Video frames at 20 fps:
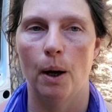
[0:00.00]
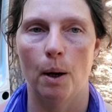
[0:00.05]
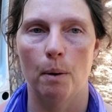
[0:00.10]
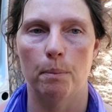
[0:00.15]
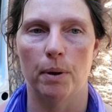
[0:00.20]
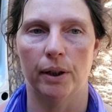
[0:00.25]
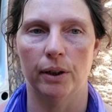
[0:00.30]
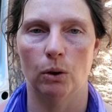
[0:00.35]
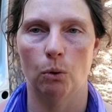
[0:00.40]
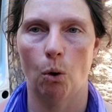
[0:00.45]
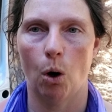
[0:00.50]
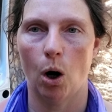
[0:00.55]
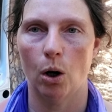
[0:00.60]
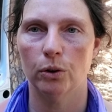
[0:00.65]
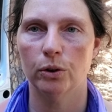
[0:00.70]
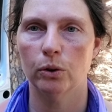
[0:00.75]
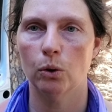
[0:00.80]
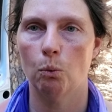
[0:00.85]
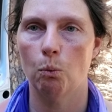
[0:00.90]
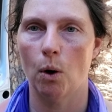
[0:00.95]
But you
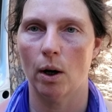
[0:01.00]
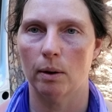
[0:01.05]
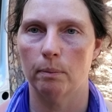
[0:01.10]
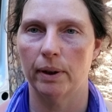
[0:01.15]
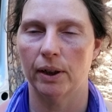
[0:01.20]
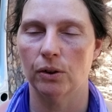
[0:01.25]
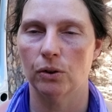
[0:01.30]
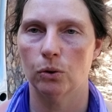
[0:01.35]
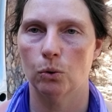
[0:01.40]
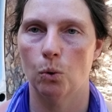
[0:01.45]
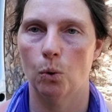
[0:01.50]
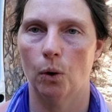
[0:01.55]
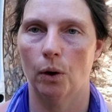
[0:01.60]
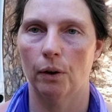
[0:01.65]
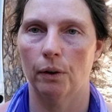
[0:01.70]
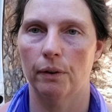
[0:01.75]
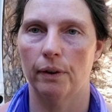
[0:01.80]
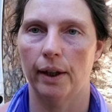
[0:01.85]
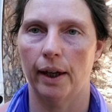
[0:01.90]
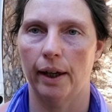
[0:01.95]
also want to make
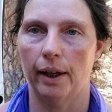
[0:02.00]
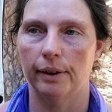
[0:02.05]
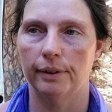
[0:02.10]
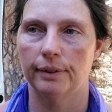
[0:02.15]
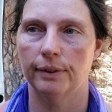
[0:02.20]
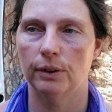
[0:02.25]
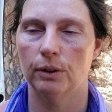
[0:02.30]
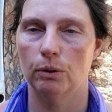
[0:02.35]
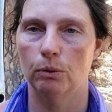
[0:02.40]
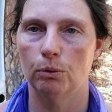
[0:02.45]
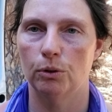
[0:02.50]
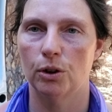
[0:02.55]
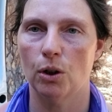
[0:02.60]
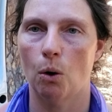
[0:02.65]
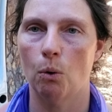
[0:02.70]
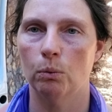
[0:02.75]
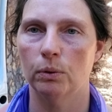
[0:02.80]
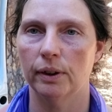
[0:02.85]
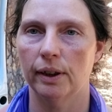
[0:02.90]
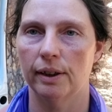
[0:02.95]
sure that you
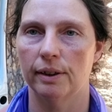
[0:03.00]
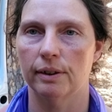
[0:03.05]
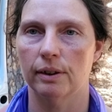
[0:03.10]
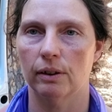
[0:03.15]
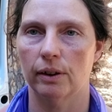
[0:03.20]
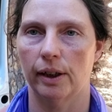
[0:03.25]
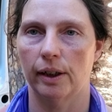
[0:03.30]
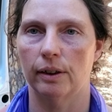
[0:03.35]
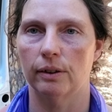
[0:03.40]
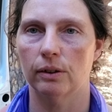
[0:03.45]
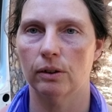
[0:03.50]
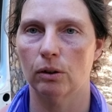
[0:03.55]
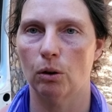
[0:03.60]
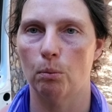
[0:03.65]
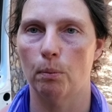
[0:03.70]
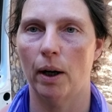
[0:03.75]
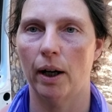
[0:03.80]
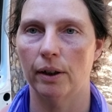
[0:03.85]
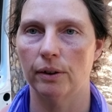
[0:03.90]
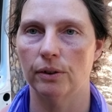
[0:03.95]
don't insulate it so
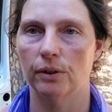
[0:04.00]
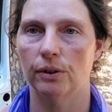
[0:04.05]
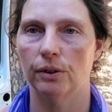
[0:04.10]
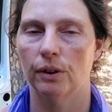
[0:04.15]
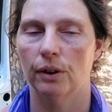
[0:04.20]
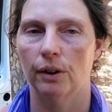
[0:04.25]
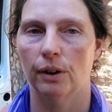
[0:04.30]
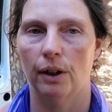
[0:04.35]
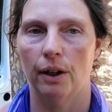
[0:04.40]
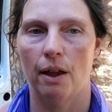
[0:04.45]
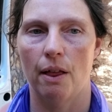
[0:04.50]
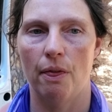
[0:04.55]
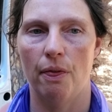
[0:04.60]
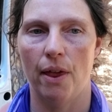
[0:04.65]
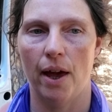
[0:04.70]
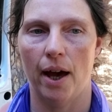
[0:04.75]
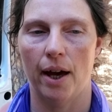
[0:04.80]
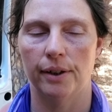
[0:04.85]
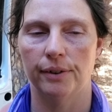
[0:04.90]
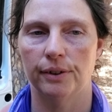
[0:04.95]
much
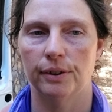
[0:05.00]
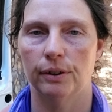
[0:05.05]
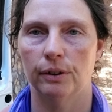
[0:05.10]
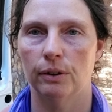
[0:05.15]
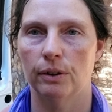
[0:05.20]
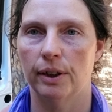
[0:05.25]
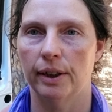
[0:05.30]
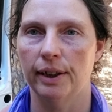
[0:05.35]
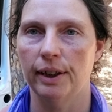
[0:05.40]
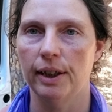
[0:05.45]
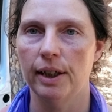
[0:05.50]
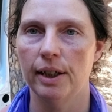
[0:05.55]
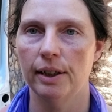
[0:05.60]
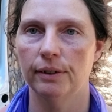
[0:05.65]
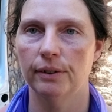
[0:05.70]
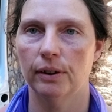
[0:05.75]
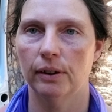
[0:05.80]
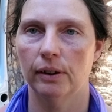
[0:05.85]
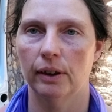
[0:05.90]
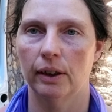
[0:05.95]
that the
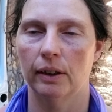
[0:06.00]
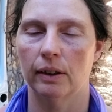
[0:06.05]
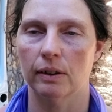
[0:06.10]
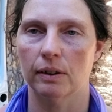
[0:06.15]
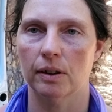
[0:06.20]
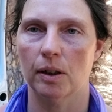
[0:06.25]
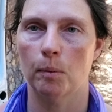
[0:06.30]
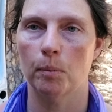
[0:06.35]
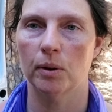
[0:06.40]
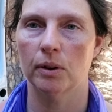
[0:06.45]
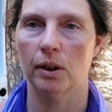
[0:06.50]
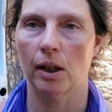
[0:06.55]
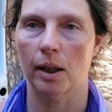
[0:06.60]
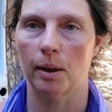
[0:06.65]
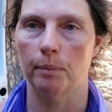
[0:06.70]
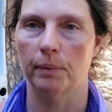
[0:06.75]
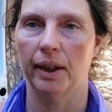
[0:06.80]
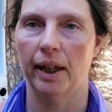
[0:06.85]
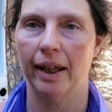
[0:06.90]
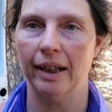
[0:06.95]
heat in the summertime
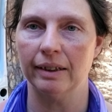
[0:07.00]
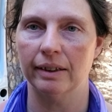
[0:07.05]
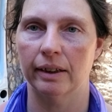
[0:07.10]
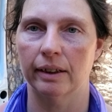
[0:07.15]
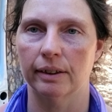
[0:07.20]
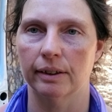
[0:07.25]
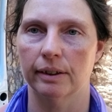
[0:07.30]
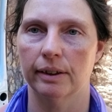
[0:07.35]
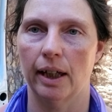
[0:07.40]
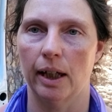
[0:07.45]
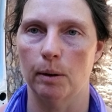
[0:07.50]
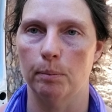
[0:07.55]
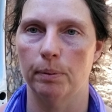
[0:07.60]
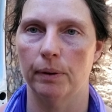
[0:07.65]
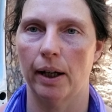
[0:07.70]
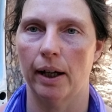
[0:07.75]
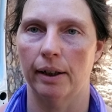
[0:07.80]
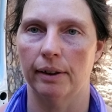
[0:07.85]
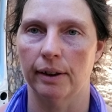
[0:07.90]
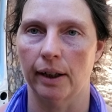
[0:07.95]
can't escape
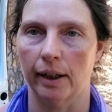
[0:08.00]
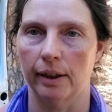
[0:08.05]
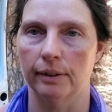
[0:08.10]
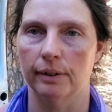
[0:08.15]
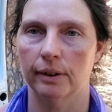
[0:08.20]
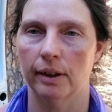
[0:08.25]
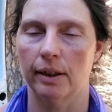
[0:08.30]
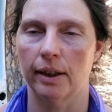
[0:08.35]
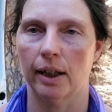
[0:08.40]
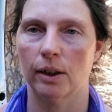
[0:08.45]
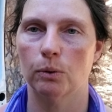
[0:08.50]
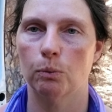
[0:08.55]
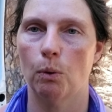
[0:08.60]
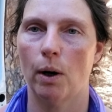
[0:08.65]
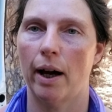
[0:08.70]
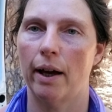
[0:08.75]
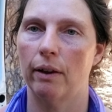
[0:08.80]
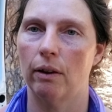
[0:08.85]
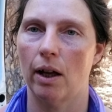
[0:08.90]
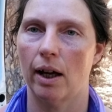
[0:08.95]
at night. And that's why
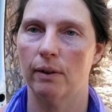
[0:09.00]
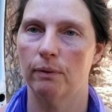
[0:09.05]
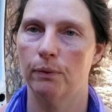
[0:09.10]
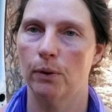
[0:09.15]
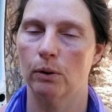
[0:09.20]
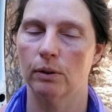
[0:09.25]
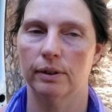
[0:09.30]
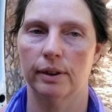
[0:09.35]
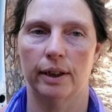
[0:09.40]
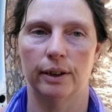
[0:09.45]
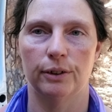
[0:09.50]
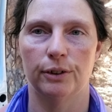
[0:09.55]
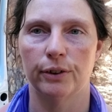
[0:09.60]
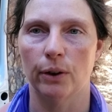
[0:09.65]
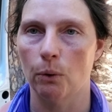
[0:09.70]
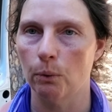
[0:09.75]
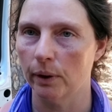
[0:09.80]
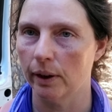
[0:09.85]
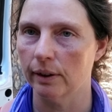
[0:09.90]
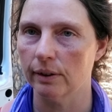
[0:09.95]
a lot of folks say,
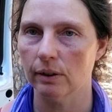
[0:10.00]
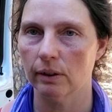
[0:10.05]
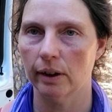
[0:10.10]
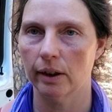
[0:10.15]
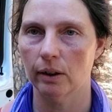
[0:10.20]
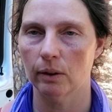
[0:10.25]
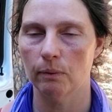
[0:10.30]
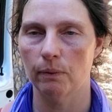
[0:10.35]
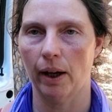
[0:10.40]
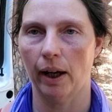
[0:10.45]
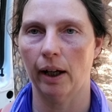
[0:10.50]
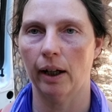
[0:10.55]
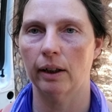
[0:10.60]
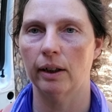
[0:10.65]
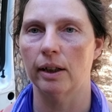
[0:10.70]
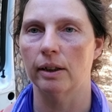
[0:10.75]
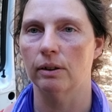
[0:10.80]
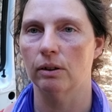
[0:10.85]
don't insulate your van. It's